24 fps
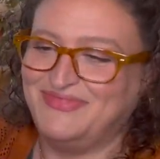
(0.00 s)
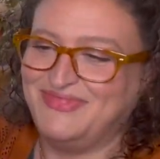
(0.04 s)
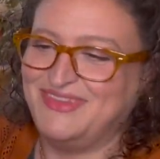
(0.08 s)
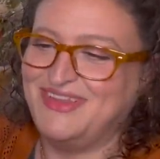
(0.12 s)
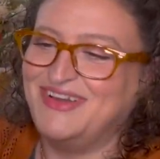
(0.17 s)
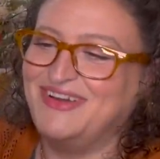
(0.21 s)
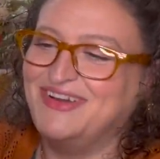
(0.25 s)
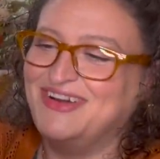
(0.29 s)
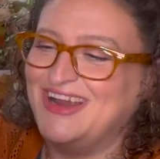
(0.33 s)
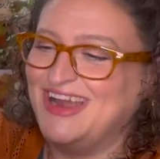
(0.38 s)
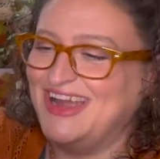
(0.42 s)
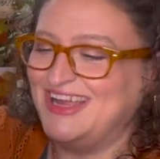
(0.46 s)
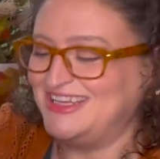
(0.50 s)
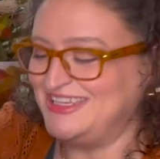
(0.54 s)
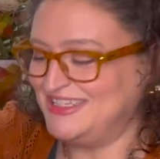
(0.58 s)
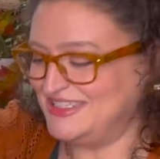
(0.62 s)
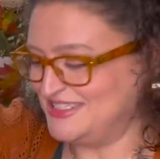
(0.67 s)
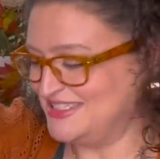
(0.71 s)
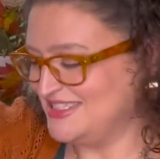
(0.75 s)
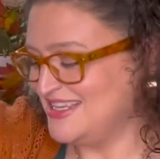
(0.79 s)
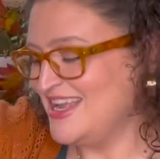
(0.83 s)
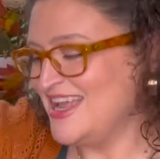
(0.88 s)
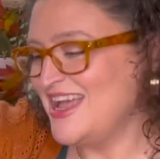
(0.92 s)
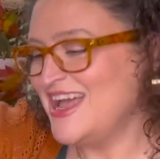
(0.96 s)
All right,
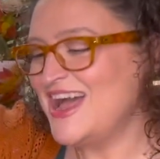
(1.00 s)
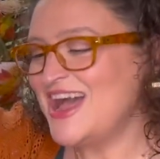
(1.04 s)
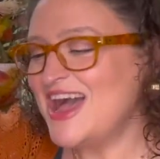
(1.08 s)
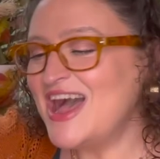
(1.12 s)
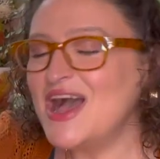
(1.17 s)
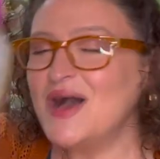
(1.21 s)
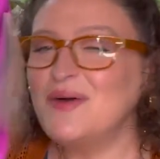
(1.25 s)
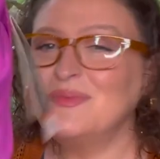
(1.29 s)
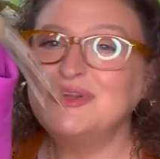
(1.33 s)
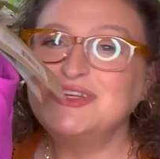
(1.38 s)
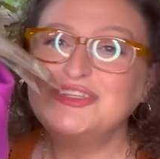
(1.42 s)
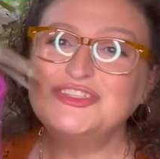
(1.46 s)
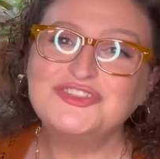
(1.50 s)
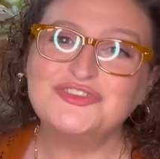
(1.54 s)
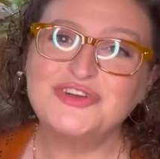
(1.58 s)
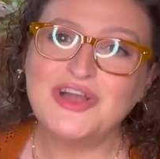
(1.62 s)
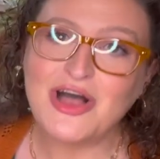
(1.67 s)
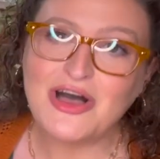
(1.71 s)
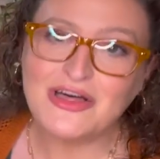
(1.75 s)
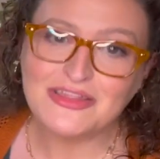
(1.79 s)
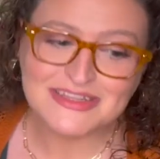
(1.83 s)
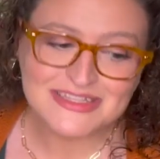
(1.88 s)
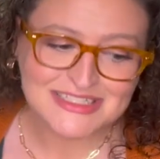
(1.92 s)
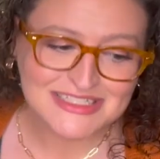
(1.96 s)
I'm gonna try
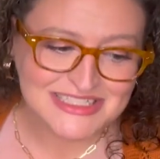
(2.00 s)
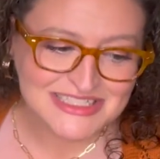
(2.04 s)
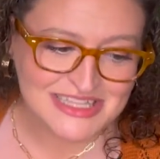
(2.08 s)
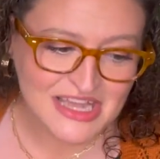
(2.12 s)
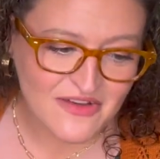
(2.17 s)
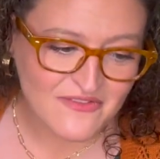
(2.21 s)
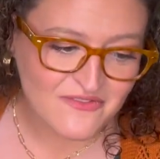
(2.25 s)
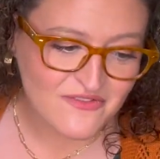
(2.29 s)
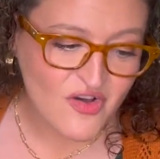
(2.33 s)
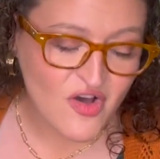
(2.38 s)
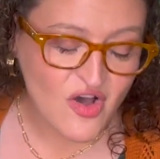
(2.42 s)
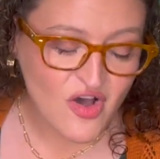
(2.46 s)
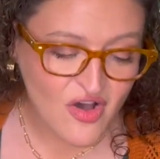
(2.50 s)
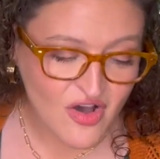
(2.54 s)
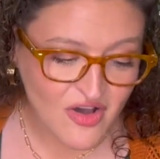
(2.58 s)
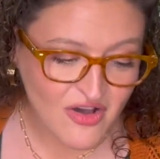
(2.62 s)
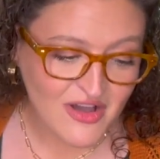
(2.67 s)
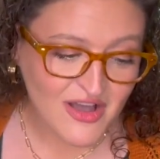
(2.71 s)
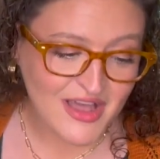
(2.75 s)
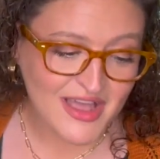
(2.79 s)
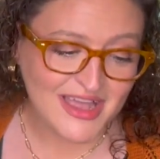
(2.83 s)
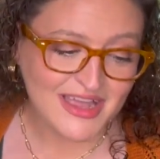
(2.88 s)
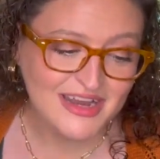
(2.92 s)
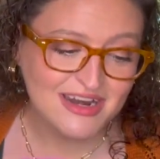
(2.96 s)
all this stuff
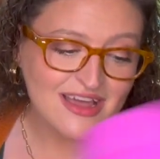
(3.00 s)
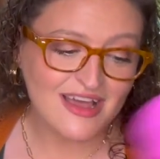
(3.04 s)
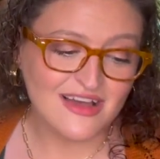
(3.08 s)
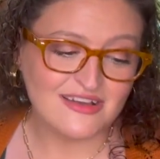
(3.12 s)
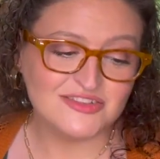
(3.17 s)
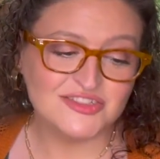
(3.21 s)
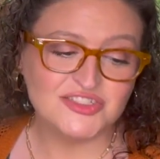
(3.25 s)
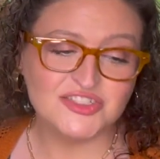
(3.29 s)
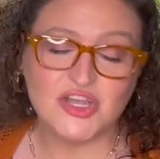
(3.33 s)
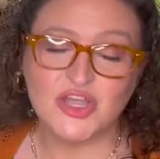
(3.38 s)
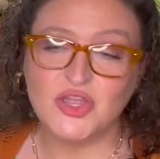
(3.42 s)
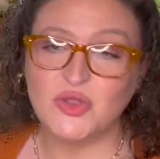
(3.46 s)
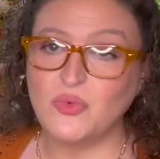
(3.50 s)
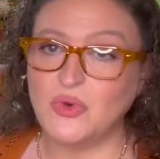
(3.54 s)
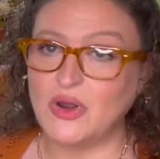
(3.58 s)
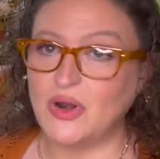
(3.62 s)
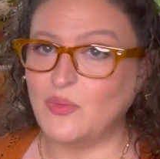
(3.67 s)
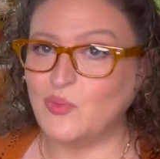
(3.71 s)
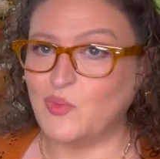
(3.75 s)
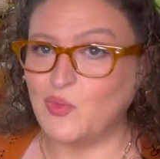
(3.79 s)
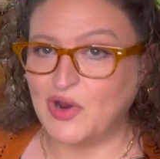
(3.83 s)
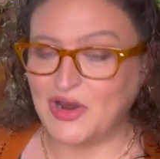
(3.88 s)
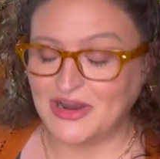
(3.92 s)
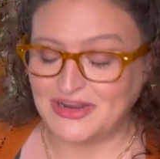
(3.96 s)
on. I'll show you what
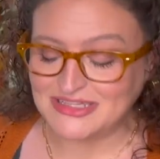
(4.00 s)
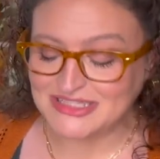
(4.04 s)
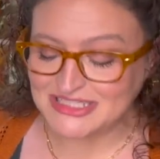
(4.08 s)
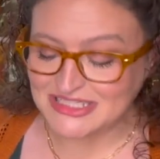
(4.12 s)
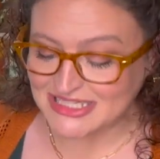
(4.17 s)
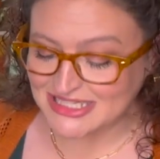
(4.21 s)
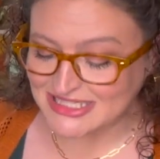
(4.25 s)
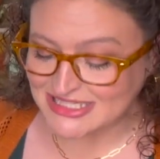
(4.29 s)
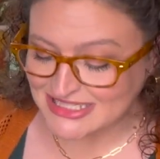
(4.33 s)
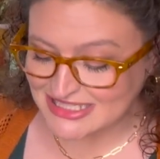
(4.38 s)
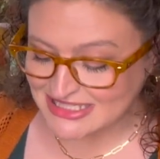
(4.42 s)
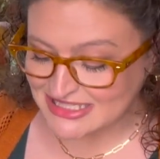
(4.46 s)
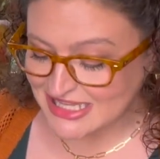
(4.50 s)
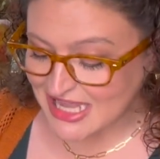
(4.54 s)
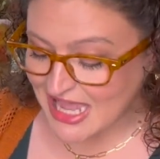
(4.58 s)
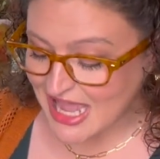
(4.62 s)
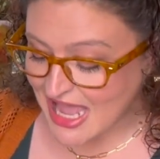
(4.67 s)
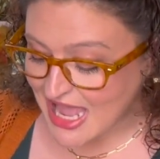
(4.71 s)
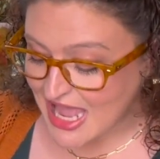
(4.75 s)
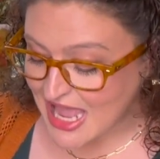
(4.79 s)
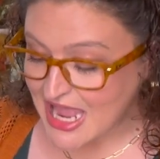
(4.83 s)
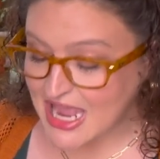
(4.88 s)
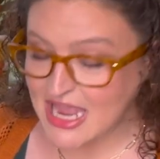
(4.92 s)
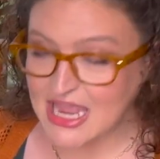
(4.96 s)
I'm wearing
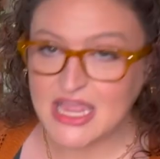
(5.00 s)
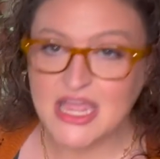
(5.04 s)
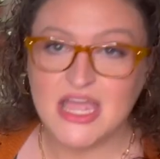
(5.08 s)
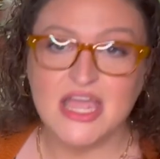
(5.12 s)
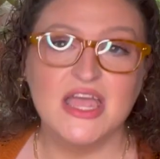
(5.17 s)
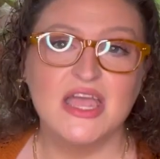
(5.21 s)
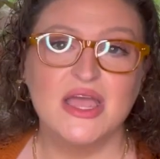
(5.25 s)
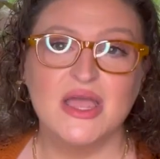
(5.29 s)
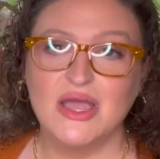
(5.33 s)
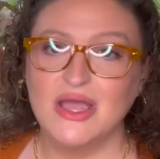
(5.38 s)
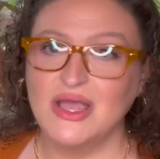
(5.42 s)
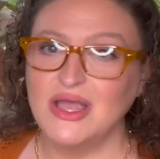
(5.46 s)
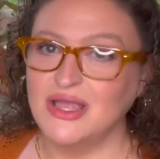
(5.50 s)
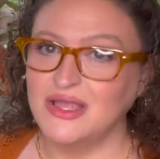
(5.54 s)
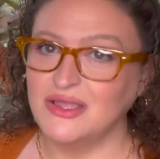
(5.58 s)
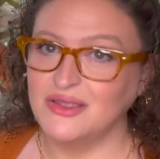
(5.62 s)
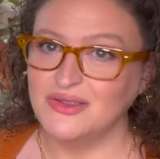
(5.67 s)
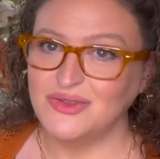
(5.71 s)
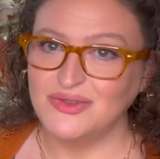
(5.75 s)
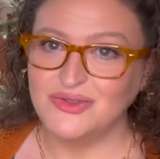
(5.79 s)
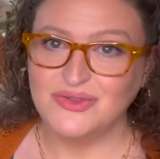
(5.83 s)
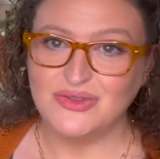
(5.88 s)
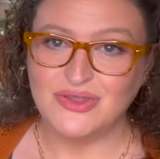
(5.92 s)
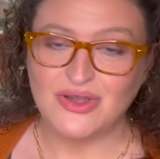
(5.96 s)
today
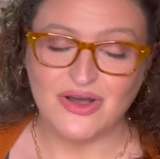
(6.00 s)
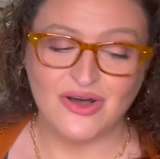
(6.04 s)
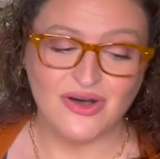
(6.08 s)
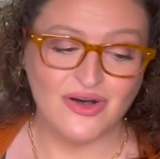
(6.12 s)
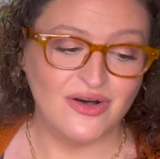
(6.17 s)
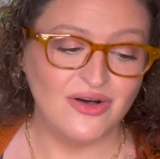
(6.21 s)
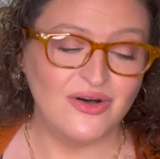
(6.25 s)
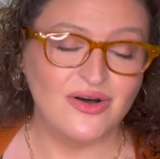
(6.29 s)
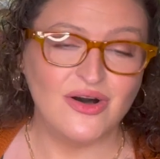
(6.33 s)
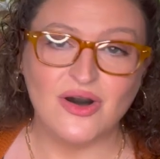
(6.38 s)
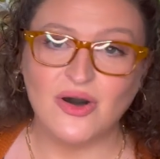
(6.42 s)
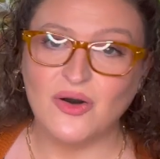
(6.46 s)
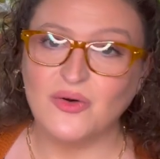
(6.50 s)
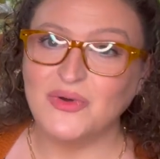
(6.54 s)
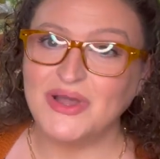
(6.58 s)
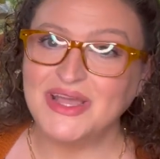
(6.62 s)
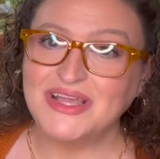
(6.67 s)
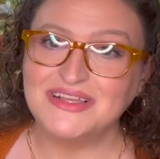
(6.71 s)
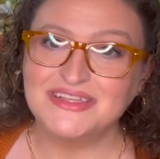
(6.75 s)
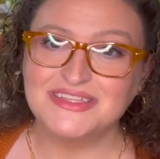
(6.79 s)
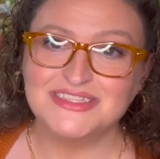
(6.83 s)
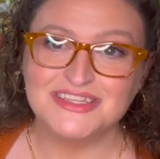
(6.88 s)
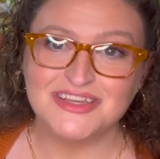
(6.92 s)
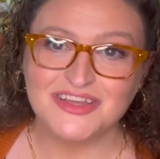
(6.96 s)
Y'all
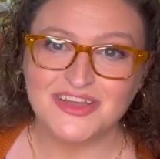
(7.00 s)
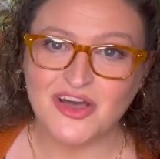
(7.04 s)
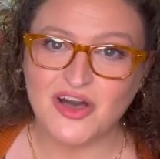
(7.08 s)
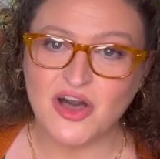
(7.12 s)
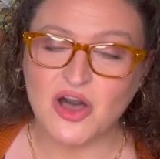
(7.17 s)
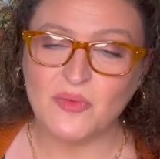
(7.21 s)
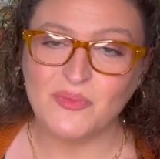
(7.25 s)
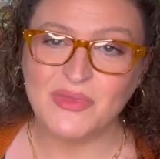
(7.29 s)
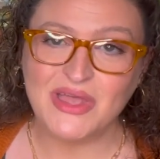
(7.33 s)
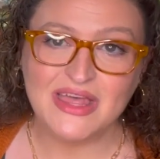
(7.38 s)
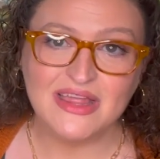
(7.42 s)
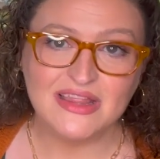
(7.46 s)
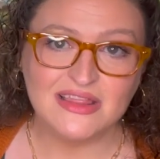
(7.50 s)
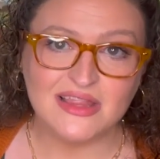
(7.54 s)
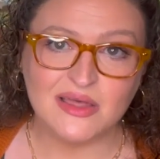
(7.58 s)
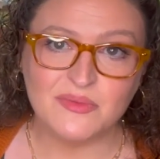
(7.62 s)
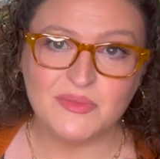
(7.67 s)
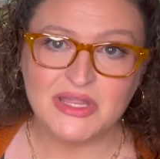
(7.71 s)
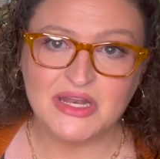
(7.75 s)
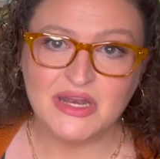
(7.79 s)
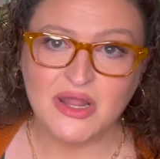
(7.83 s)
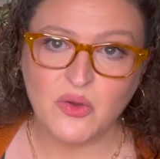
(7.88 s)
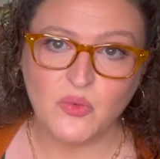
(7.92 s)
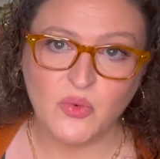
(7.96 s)
always comment. Let
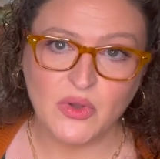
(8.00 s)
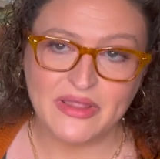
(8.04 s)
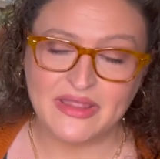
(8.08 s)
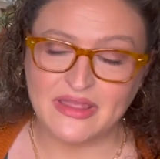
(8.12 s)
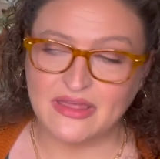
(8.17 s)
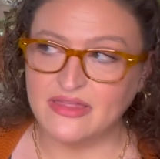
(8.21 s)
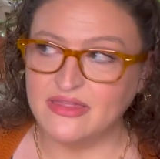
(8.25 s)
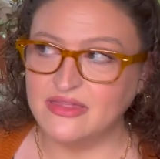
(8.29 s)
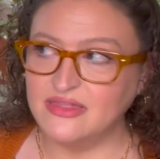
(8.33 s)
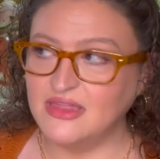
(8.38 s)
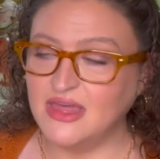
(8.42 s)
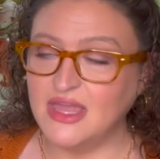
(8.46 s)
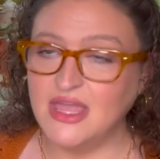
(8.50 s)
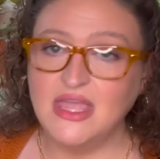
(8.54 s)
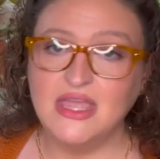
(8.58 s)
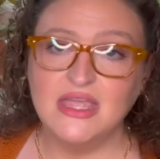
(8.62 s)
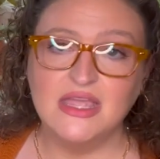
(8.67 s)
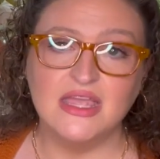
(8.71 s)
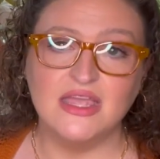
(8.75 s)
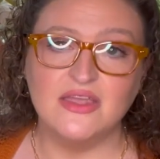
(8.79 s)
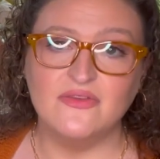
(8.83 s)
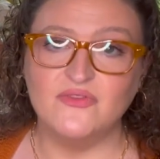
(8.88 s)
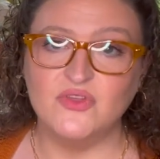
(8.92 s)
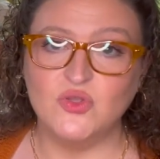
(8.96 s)
me know what you
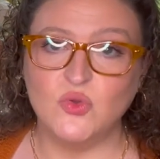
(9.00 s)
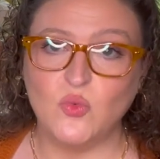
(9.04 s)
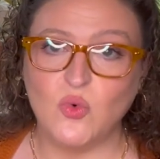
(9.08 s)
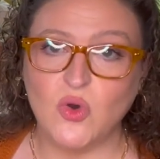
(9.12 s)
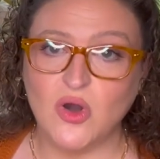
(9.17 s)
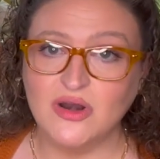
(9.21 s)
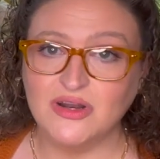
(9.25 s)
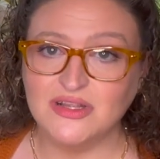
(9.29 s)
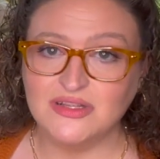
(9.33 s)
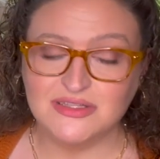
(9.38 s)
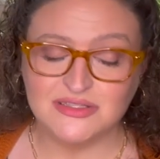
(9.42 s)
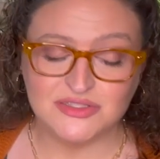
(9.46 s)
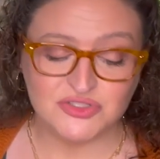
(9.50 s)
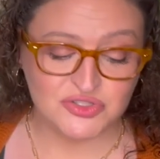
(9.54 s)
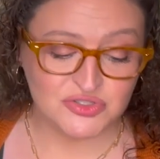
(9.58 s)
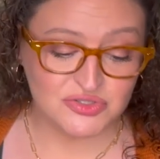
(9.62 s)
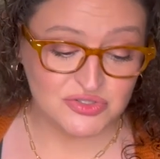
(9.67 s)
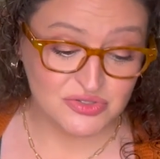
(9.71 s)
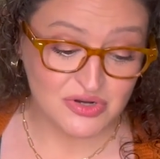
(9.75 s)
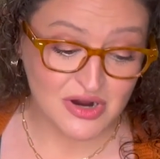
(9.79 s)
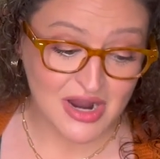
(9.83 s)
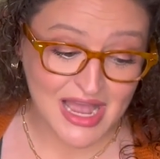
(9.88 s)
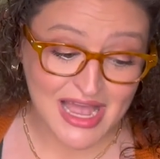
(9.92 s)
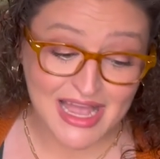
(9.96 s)
think. If you want to
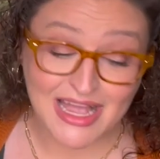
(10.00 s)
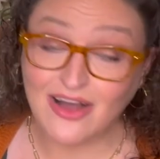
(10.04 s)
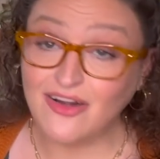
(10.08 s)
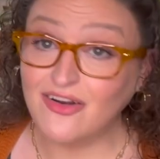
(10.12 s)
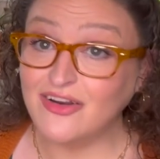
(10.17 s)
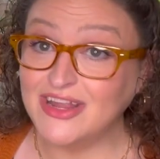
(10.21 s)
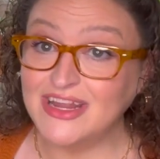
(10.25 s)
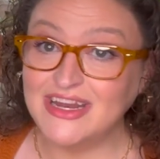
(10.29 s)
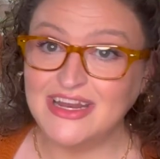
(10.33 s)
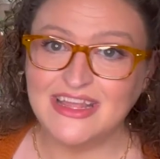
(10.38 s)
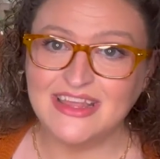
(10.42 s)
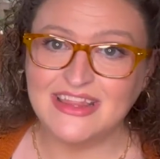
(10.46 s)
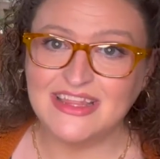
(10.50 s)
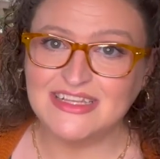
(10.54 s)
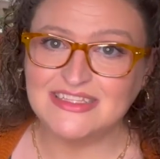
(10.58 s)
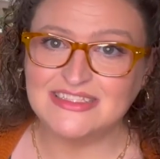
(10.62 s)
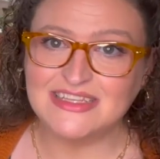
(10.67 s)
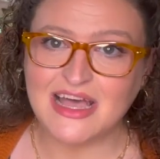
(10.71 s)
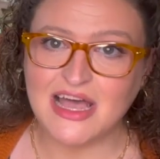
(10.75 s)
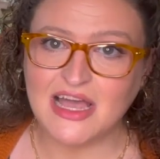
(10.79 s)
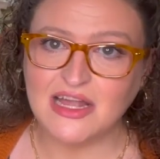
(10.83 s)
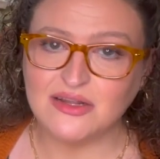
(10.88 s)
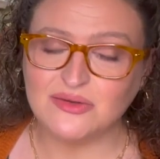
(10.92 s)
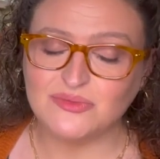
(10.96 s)
try on any of these
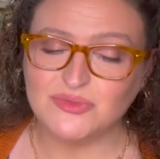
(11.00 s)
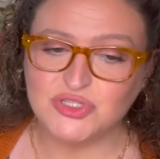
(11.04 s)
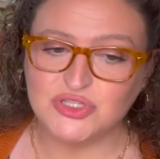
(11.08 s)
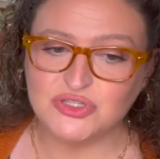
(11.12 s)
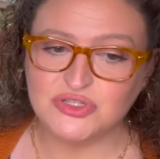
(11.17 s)
items